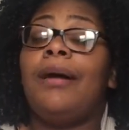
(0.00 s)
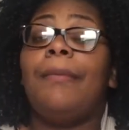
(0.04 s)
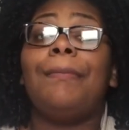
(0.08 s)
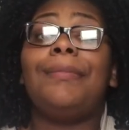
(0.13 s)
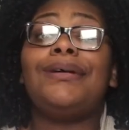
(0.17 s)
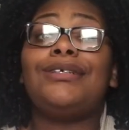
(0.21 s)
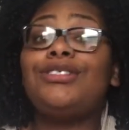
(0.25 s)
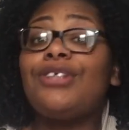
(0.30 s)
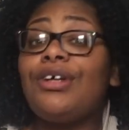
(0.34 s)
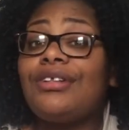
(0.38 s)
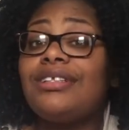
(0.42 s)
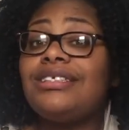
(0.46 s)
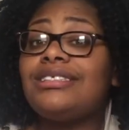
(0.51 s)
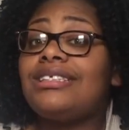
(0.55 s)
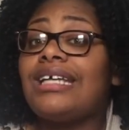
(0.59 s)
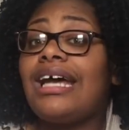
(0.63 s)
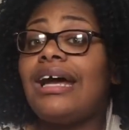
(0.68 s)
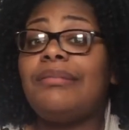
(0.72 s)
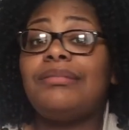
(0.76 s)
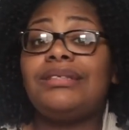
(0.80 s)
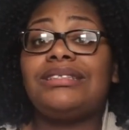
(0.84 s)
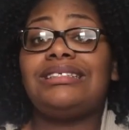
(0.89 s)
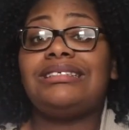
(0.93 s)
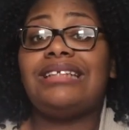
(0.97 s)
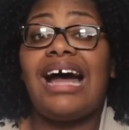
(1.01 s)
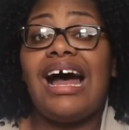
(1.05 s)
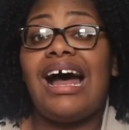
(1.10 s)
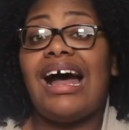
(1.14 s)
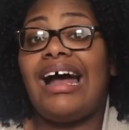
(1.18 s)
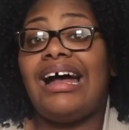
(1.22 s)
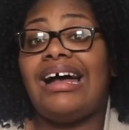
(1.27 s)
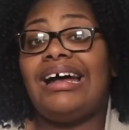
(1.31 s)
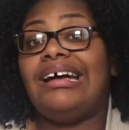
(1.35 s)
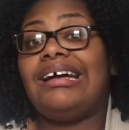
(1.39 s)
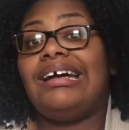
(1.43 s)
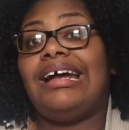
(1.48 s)
majority of the time it's
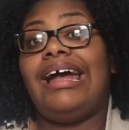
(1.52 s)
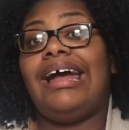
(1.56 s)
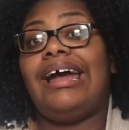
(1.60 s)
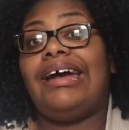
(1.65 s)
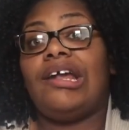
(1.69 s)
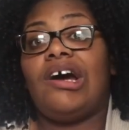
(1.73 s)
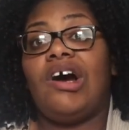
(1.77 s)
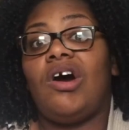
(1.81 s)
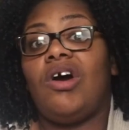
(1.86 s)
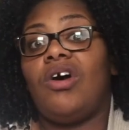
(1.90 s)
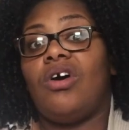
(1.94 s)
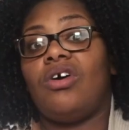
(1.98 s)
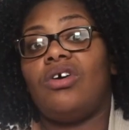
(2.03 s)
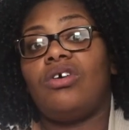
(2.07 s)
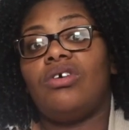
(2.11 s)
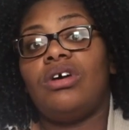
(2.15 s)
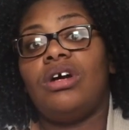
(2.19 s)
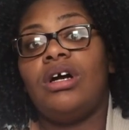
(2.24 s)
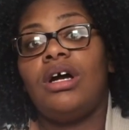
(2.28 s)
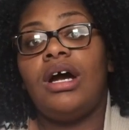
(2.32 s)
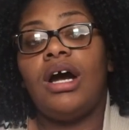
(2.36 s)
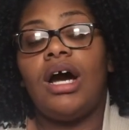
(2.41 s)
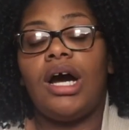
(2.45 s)
not at all